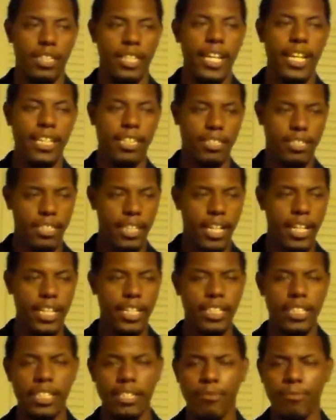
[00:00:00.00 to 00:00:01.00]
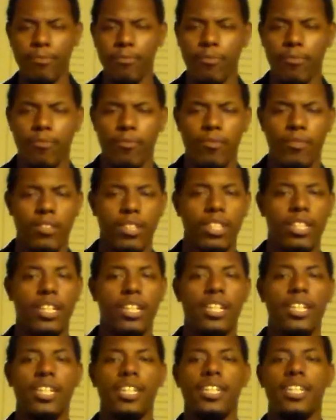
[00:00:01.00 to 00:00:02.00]
Thanks, Andy.
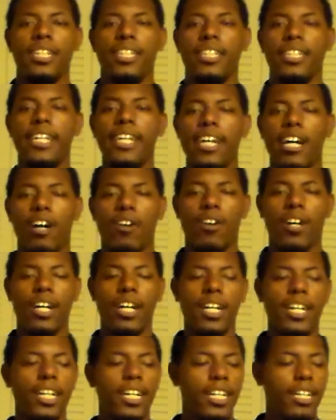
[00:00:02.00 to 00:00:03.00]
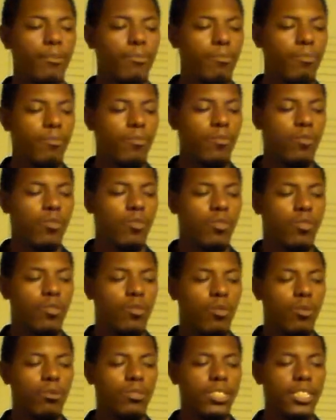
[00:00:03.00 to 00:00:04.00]
Now,
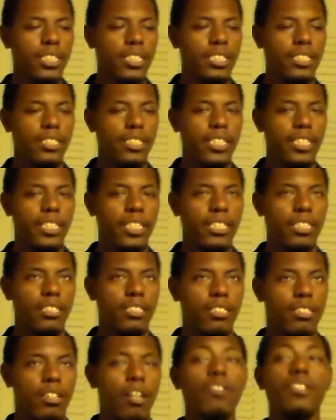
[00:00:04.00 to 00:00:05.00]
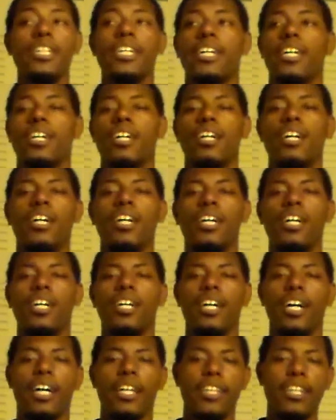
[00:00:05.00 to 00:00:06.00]
what was I going to say next? Oh yeah,
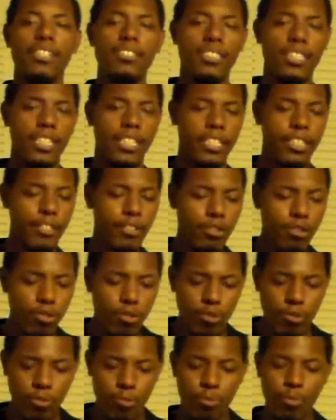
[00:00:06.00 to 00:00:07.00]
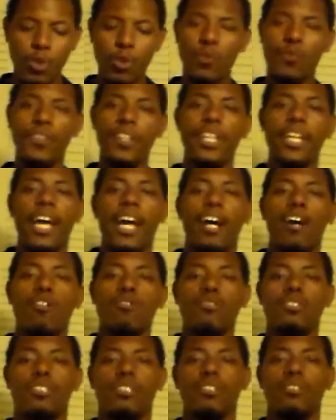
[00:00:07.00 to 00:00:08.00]
there's a new movie
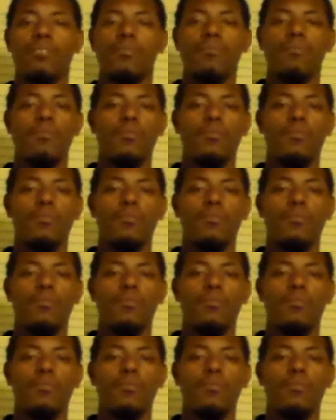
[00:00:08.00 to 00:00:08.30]
out.